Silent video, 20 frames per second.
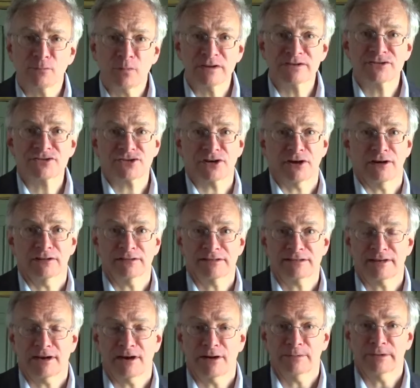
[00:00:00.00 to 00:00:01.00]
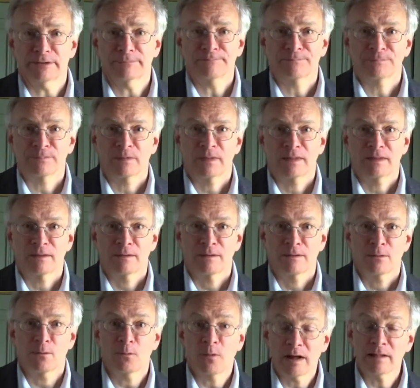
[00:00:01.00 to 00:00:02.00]
was Charles Darwin?
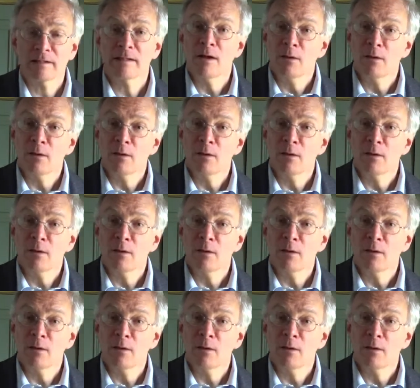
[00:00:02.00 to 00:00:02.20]
Well,